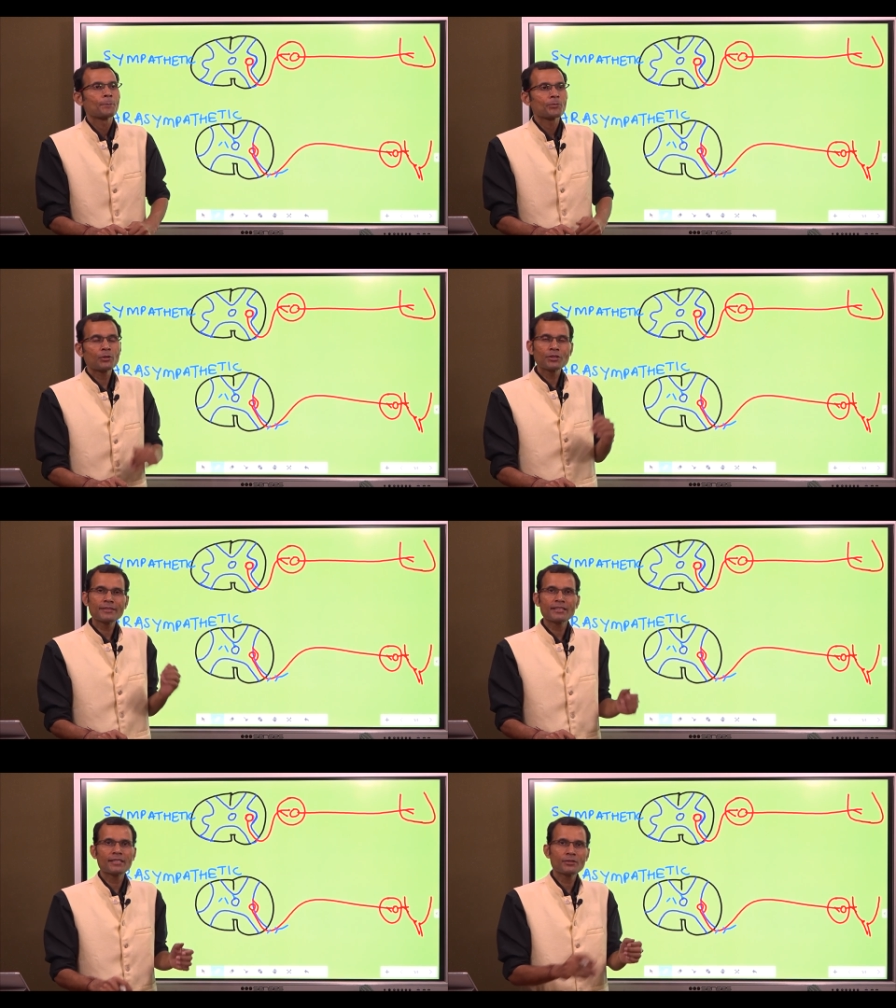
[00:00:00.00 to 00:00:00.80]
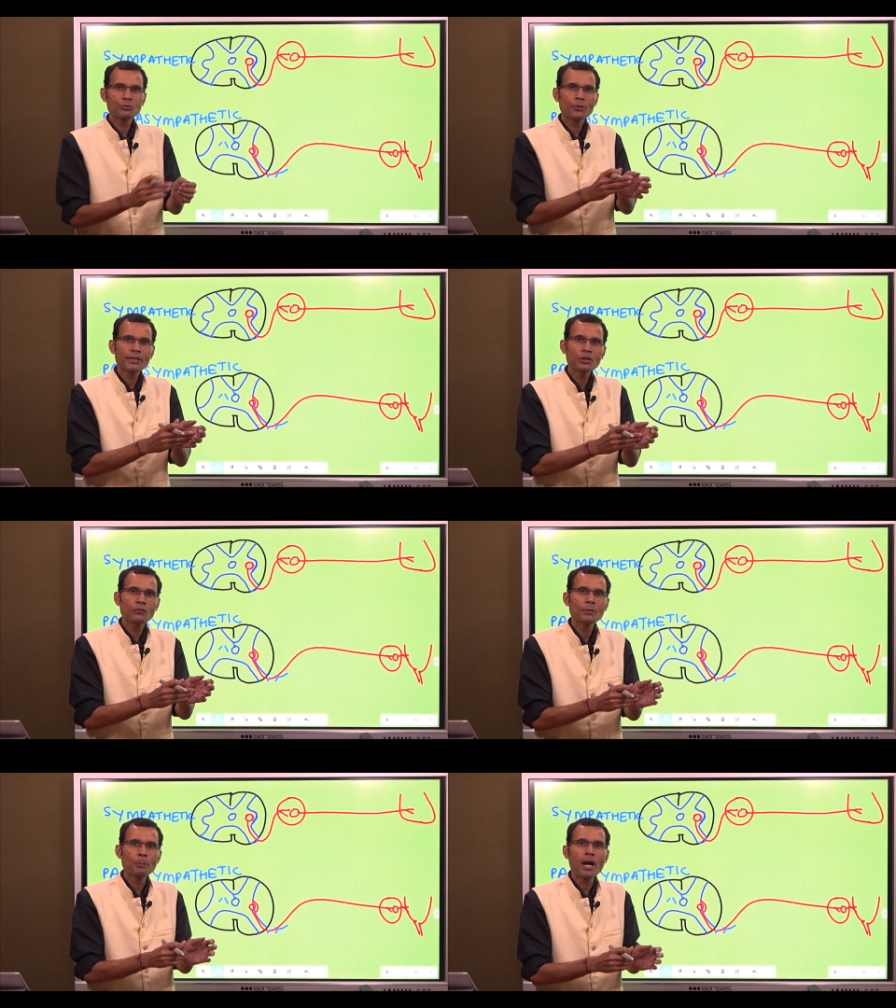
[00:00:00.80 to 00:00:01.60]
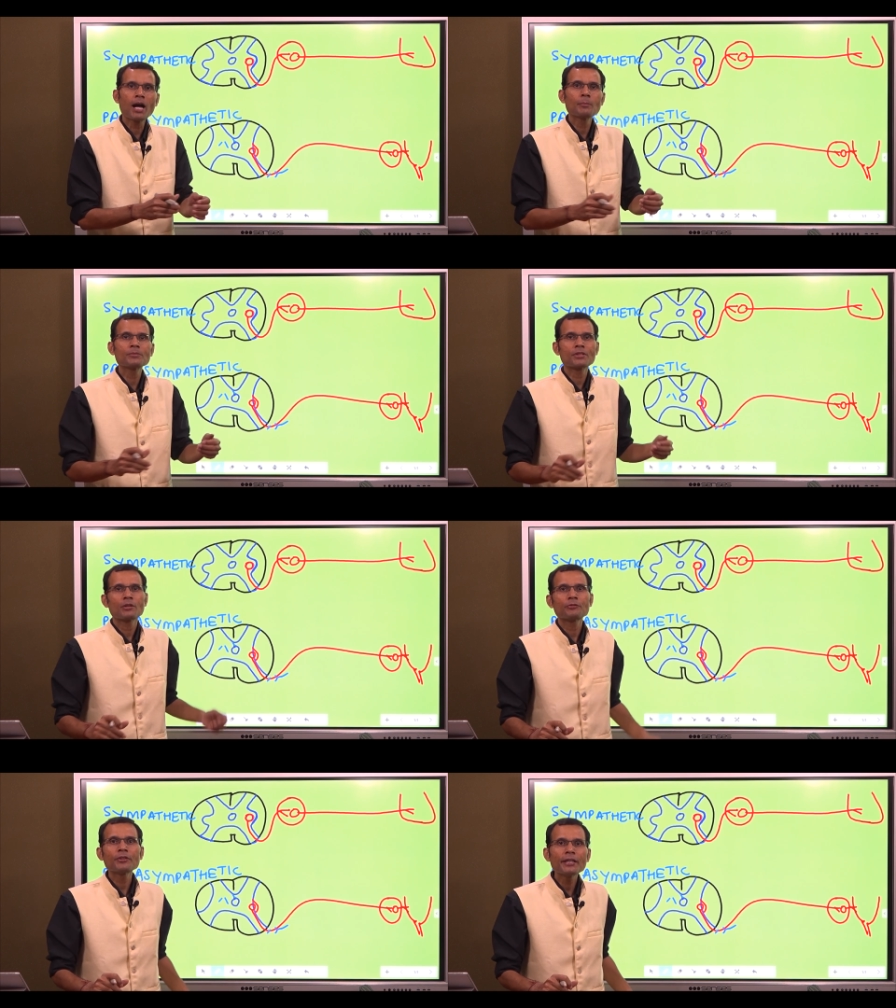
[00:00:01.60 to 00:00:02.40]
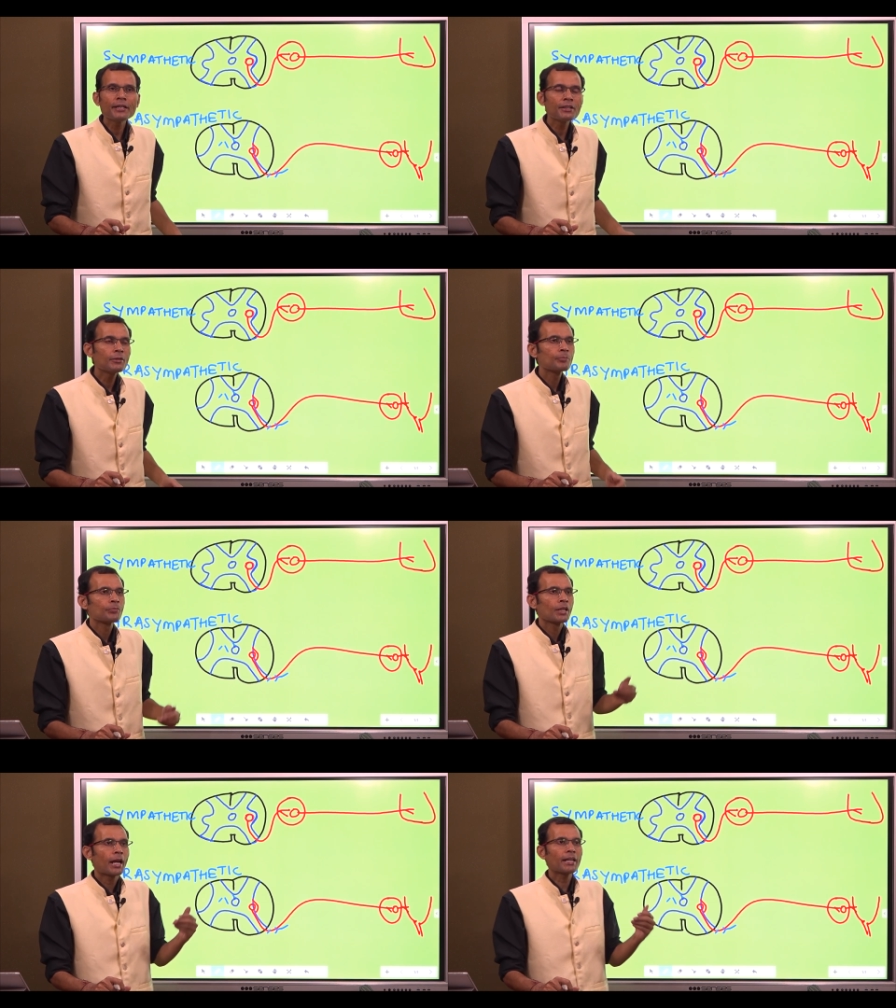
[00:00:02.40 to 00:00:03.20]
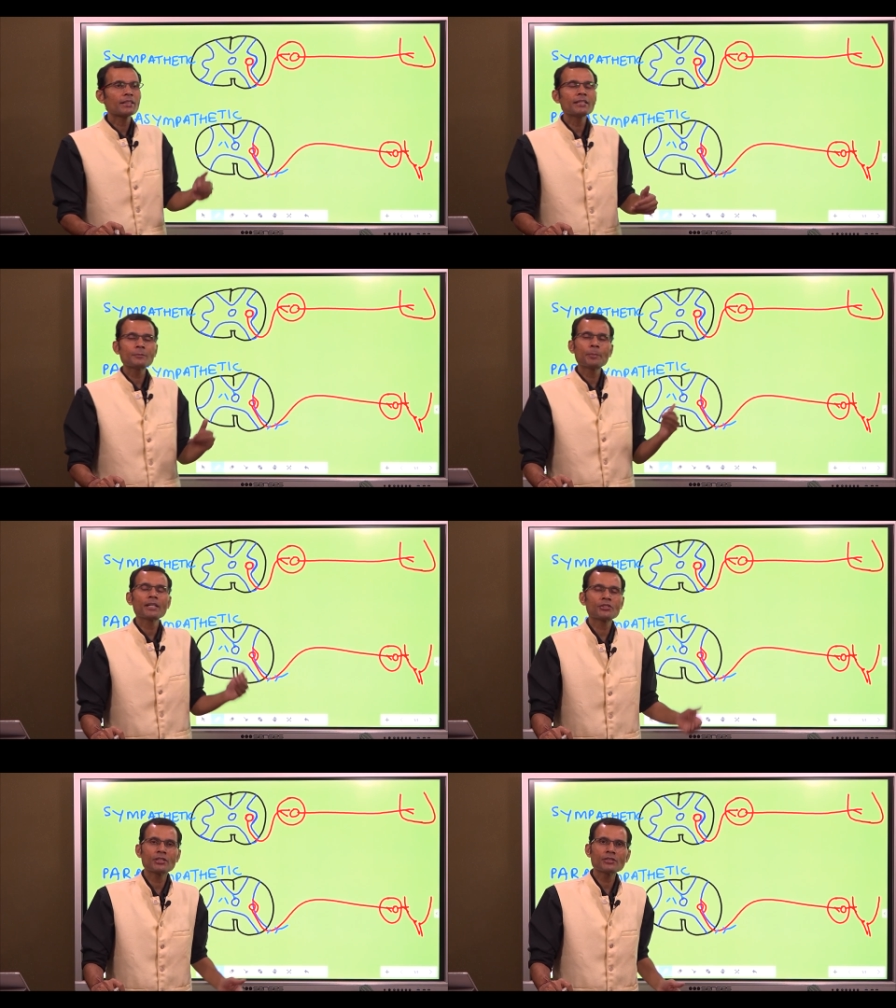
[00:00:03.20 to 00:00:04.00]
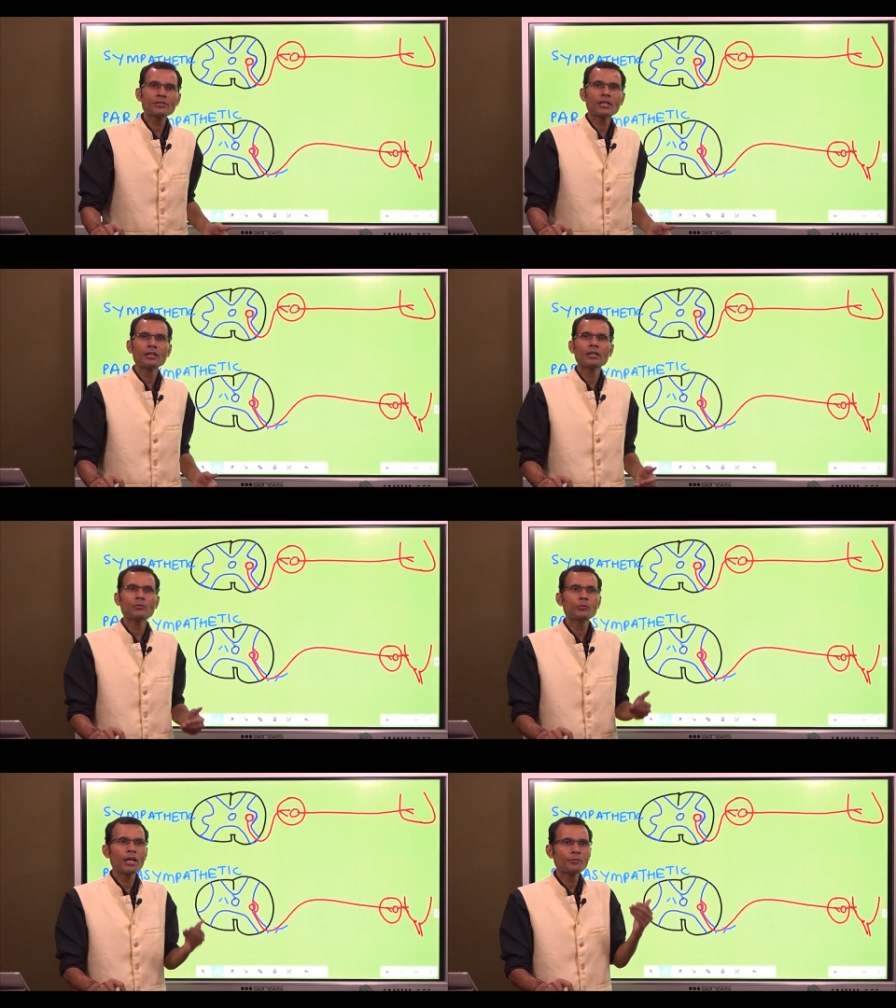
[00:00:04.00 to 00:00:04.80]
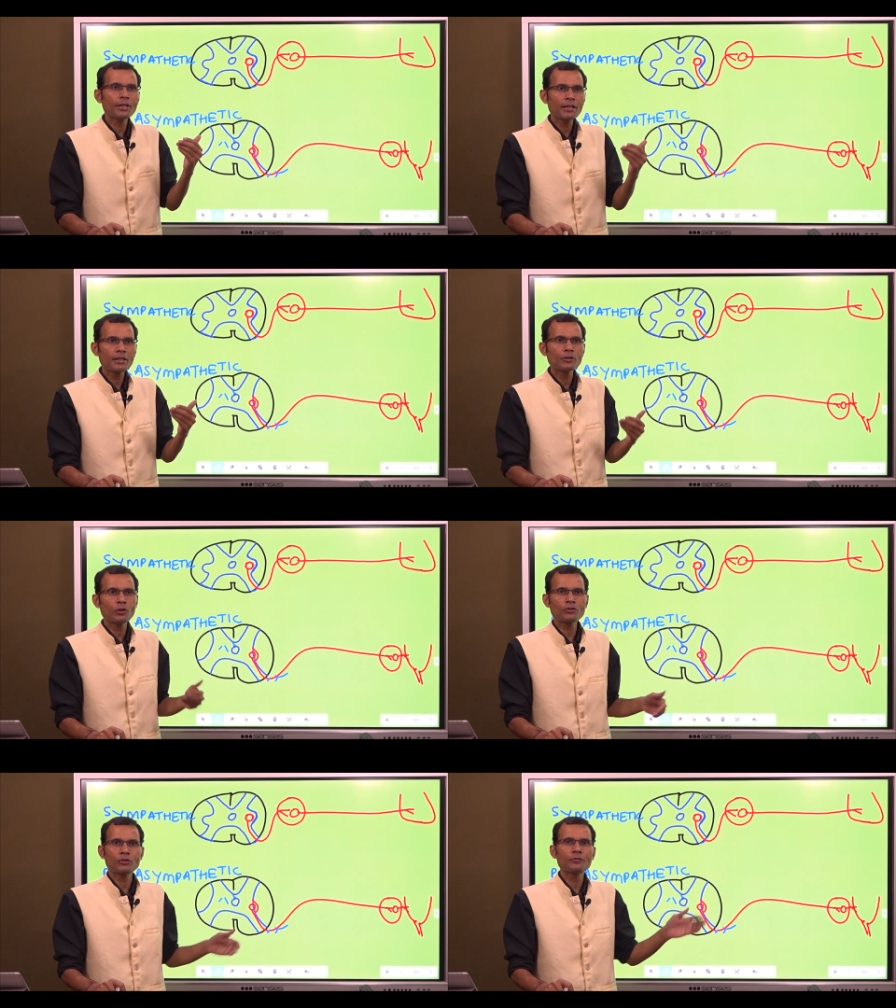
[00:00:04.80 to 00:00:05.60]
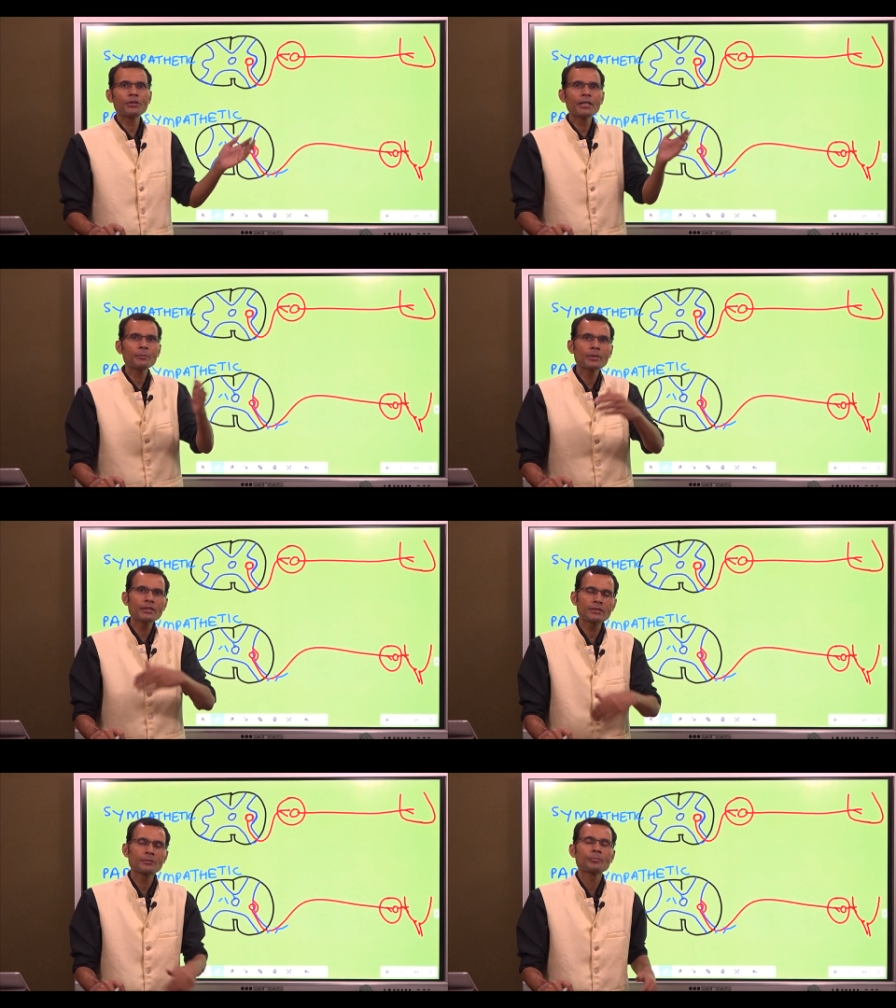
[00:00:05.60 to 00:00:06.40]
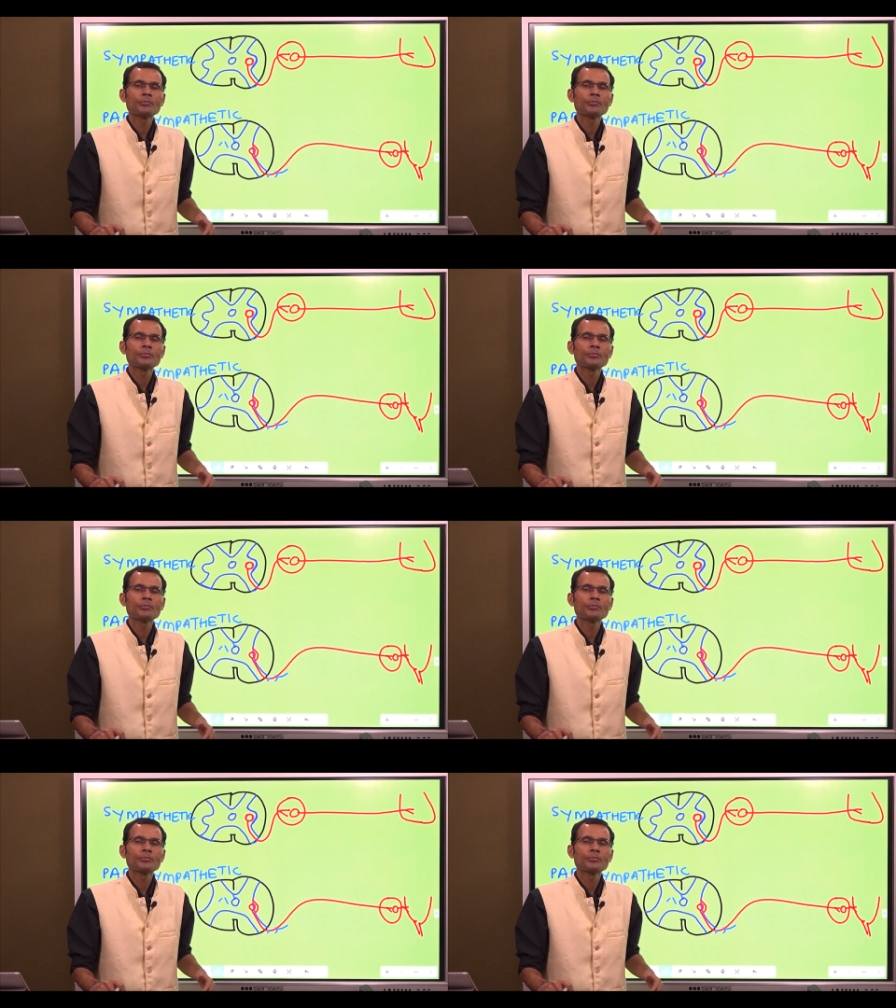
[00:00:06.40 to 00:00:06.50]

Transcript: Now, this excessive sweating of the palms, feet, and these patients uh, would have taken lots of treatments